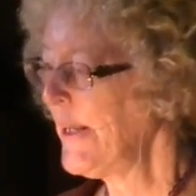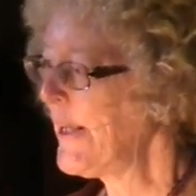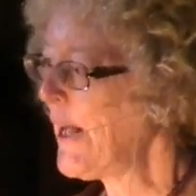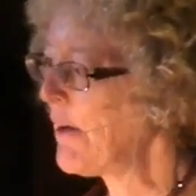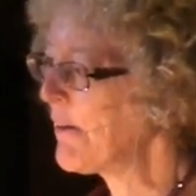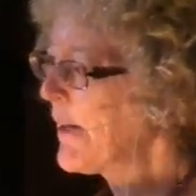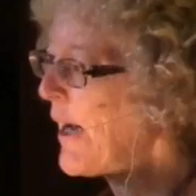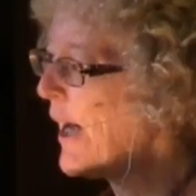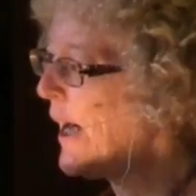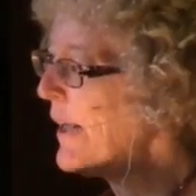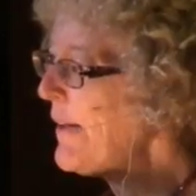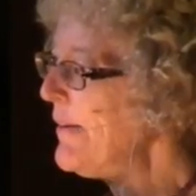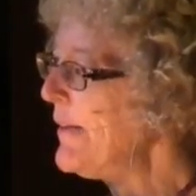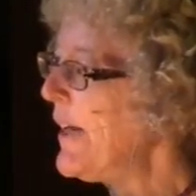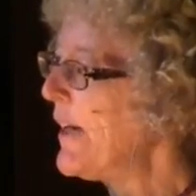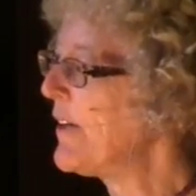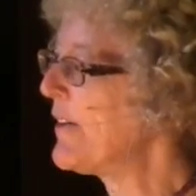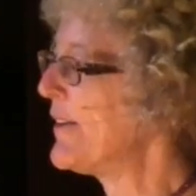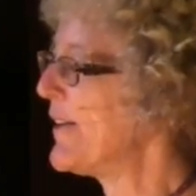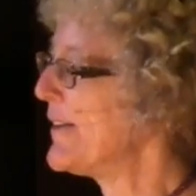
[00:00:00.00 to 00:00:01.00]
Now, God
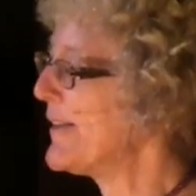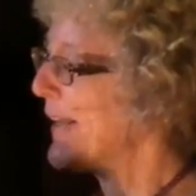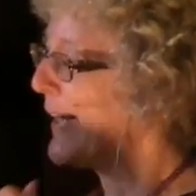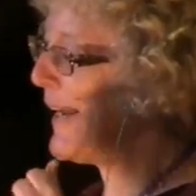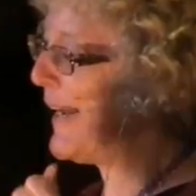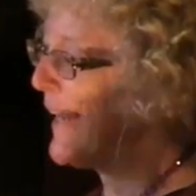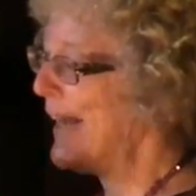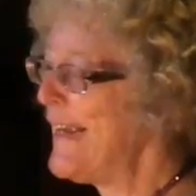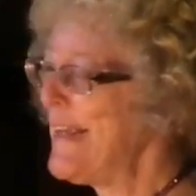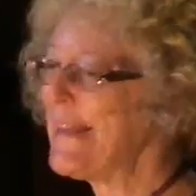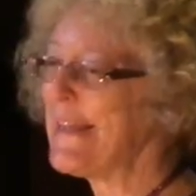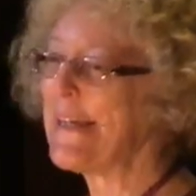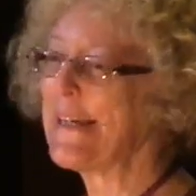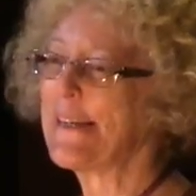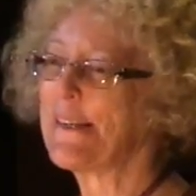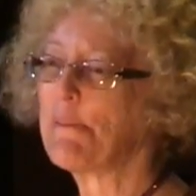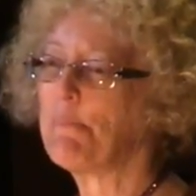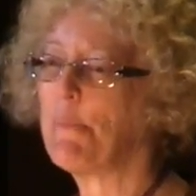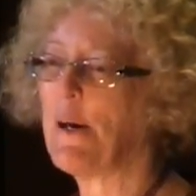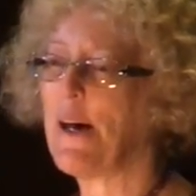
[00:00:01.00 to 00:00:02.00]
tells us that anything
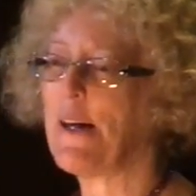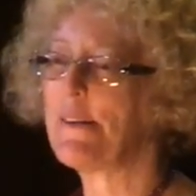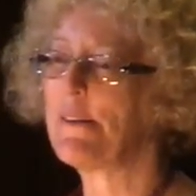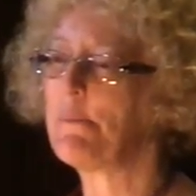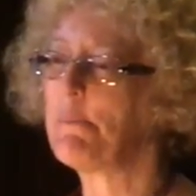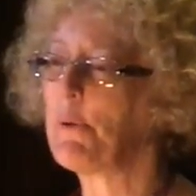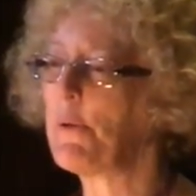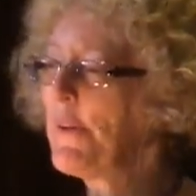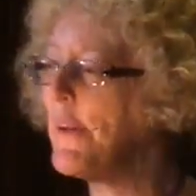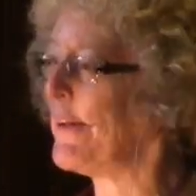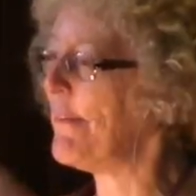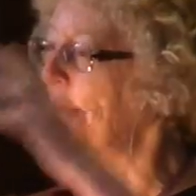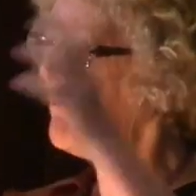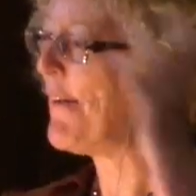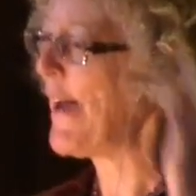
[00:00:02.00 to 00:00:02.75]
is possible, that a